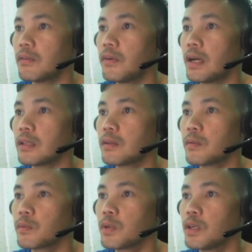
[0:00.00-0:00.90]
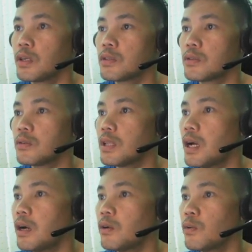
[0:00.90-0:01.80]
That. So
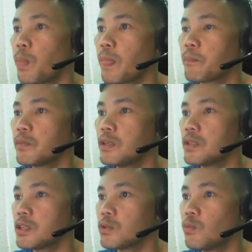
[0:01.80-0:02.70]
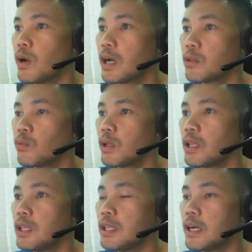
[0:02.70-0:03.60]
now this is what
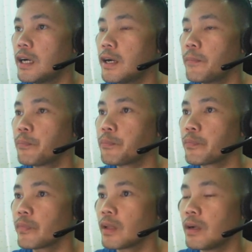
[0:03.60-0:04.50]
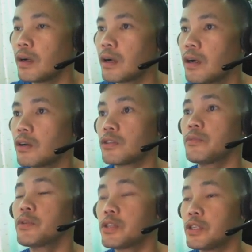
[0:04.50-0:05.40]
will the
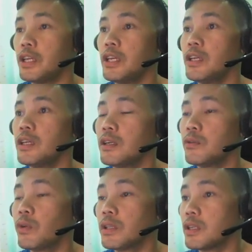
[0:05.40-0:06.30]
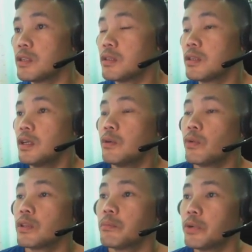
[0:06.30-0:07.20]
customer see.
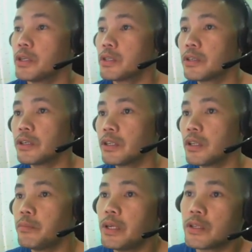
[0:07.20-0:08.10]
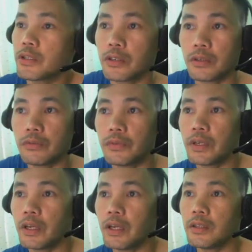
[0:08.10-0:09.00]
What number is currently being served.
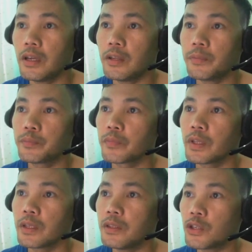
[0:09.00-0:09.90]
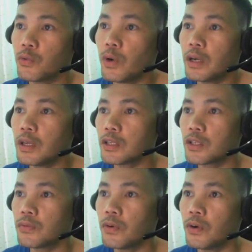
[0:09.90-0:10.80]
Then this one is
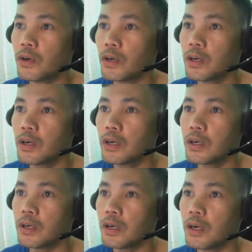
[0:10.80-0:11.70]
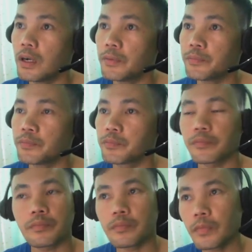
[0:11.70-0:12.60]
for uh,
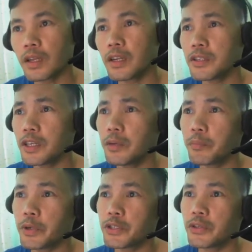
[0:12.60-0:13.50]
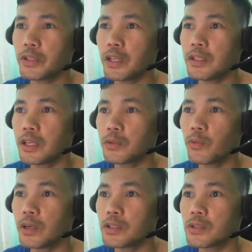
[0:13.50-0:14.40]
let's say the personnel that
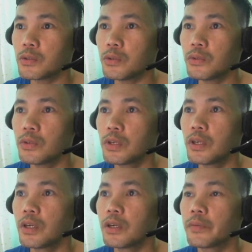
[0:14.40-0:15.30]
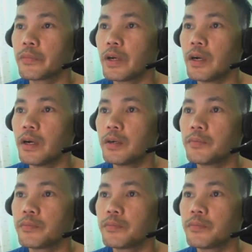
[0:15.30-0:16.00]
wants to uh,